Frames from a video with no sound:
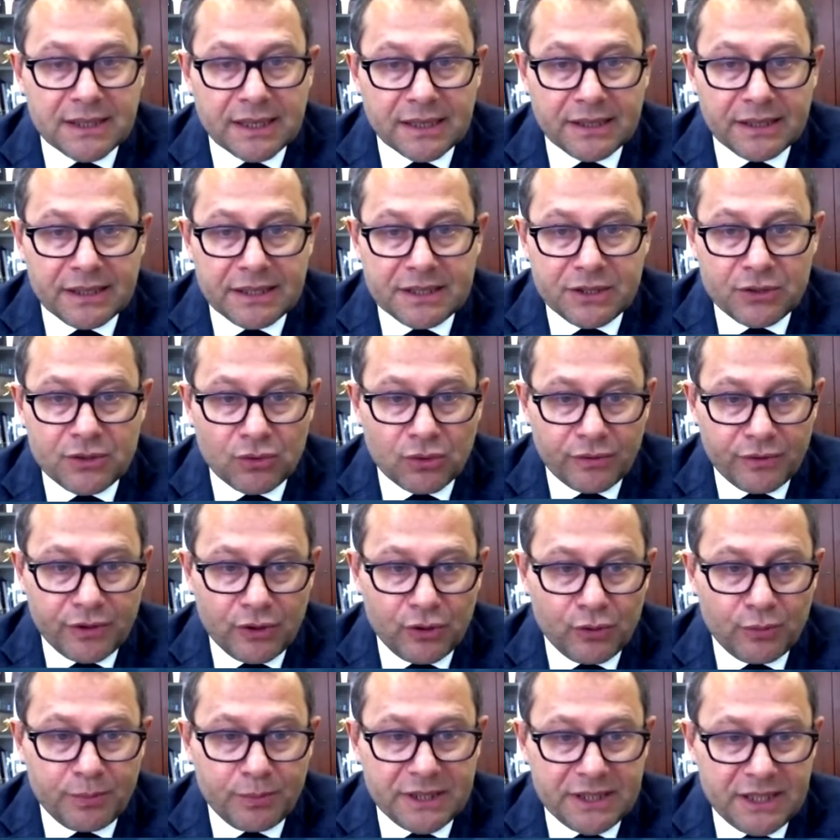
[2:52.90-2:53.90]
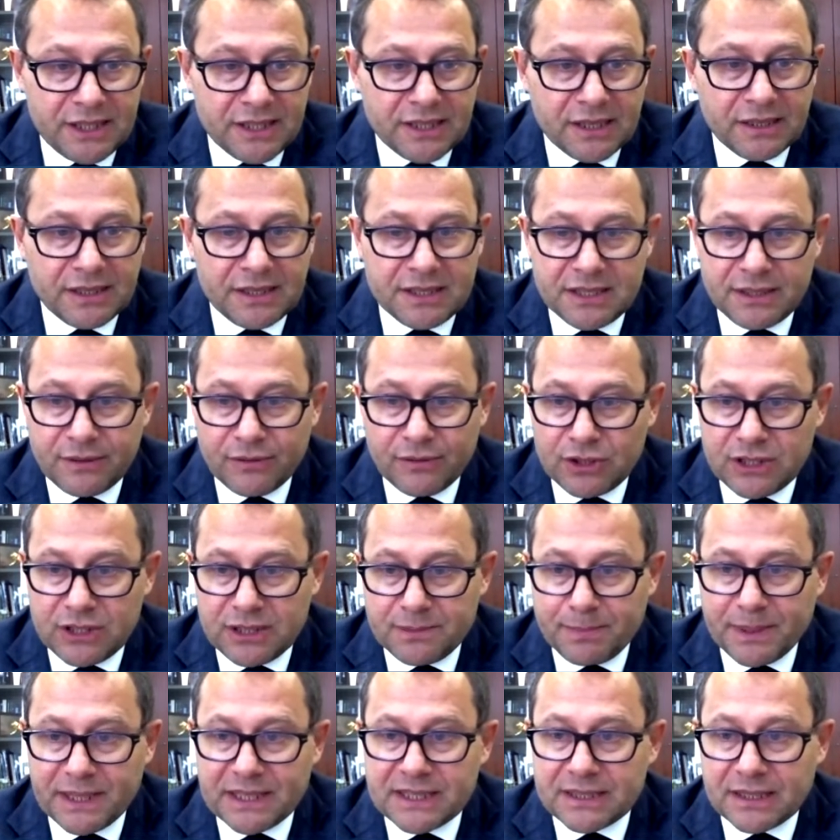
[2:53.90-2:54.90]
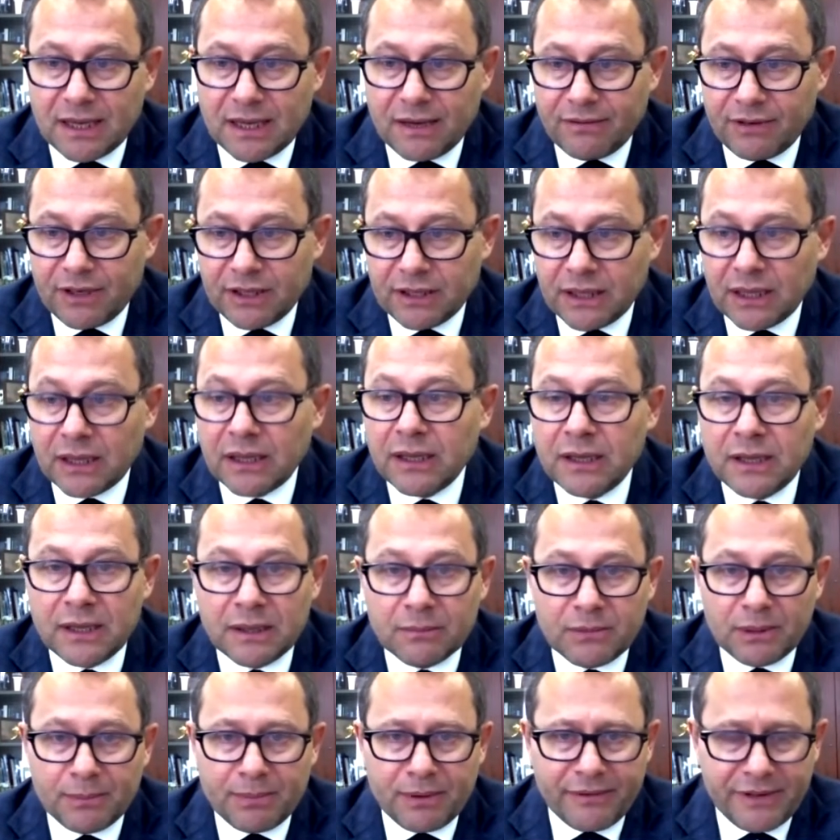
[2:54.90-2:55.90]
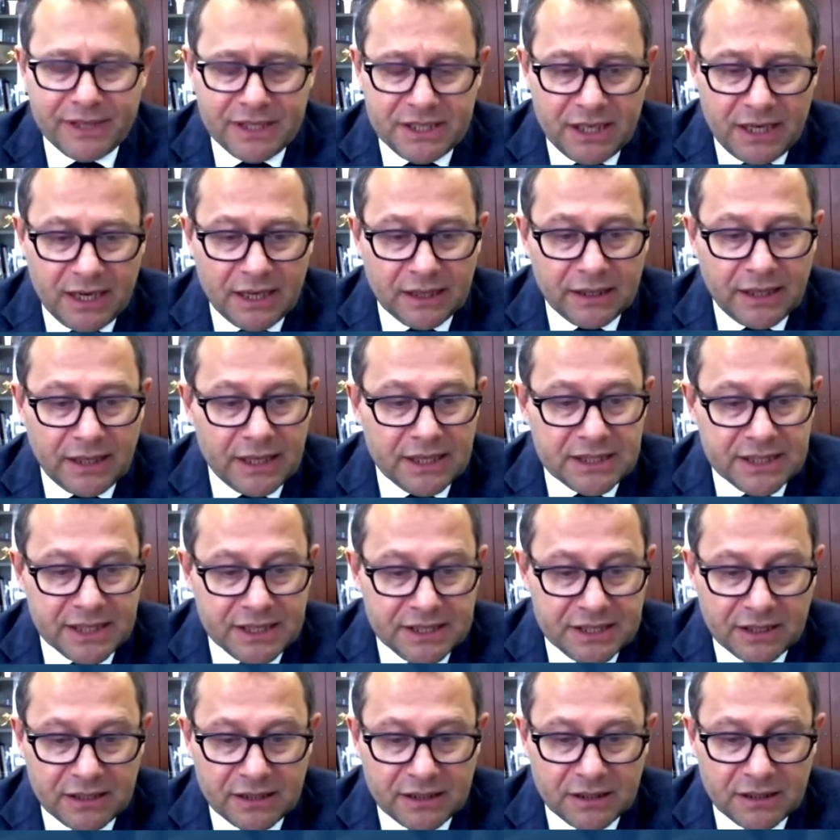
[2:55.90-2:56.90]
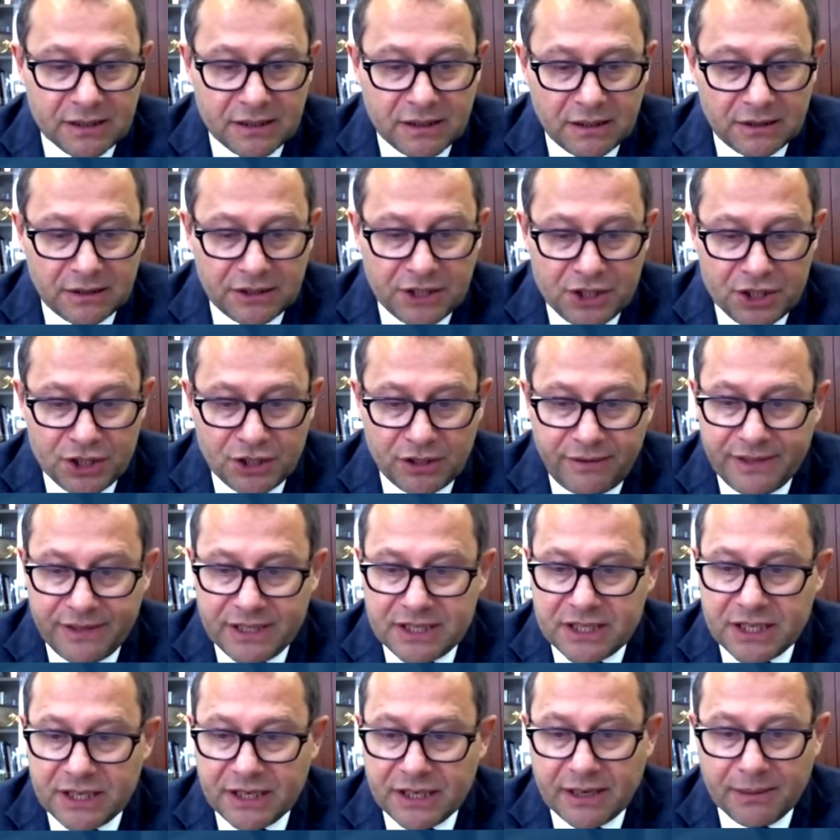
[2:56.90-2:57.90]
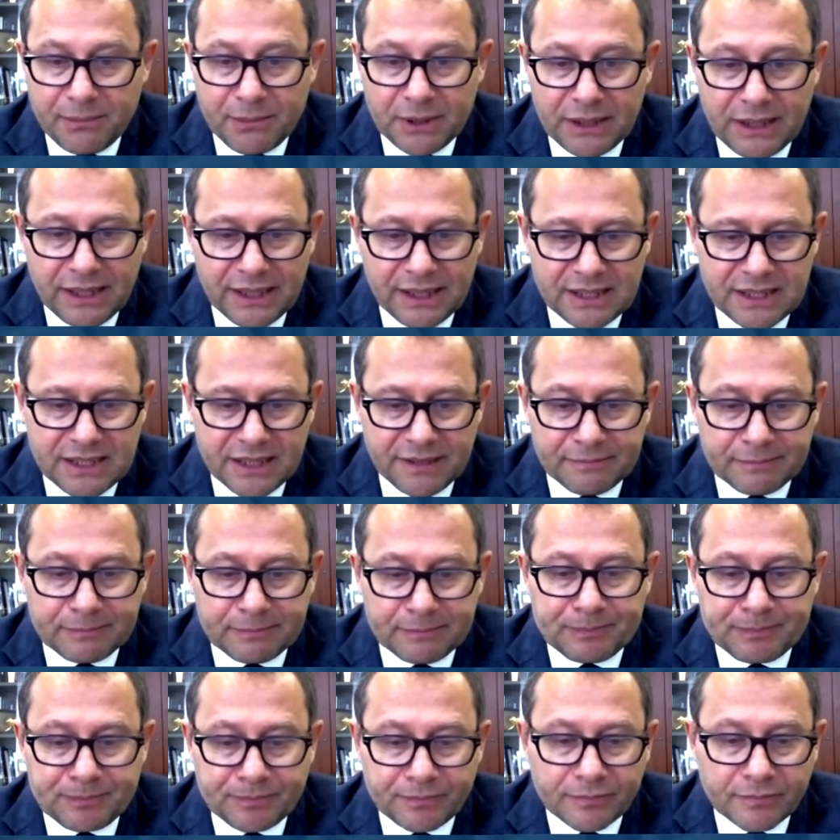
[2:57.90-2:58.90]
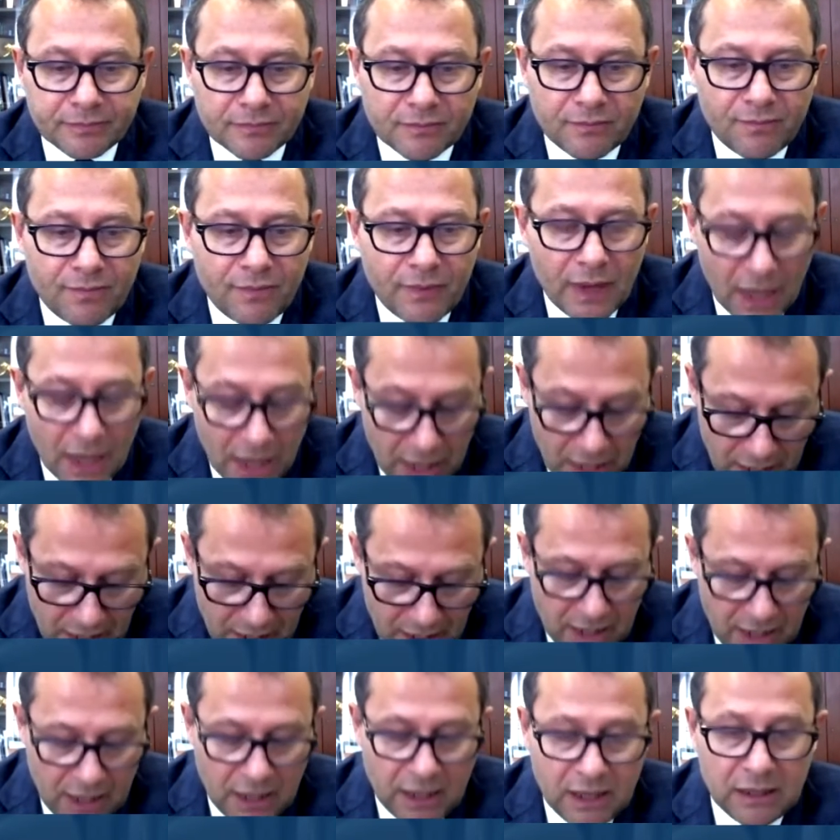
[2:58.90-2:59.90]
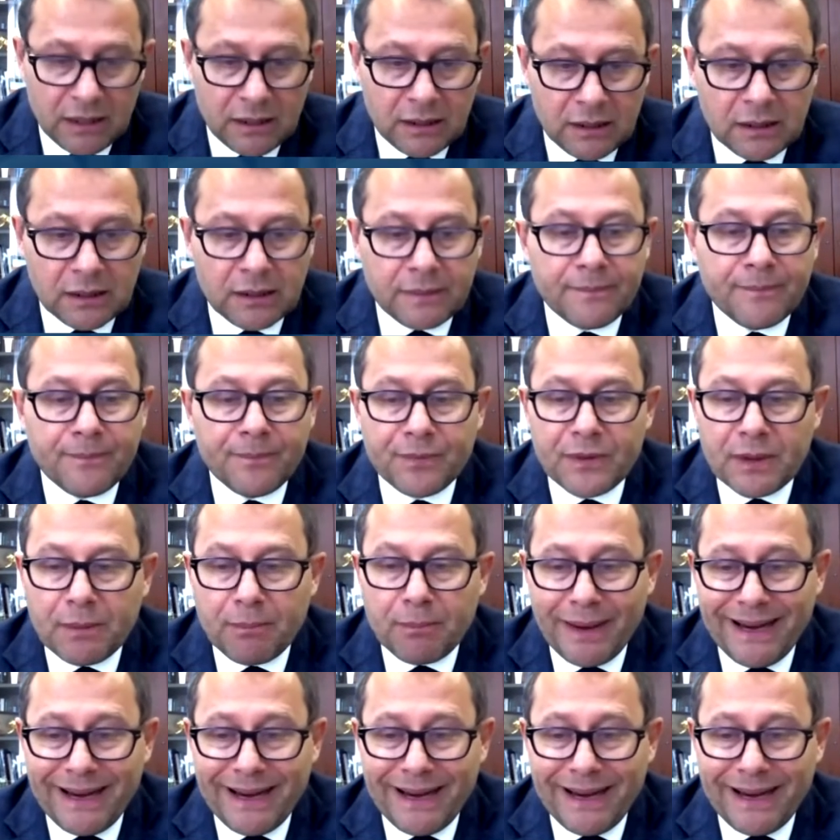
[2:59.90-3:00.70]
they use different scales of level of evidence and level of recommendation. So 1,200 recommendations.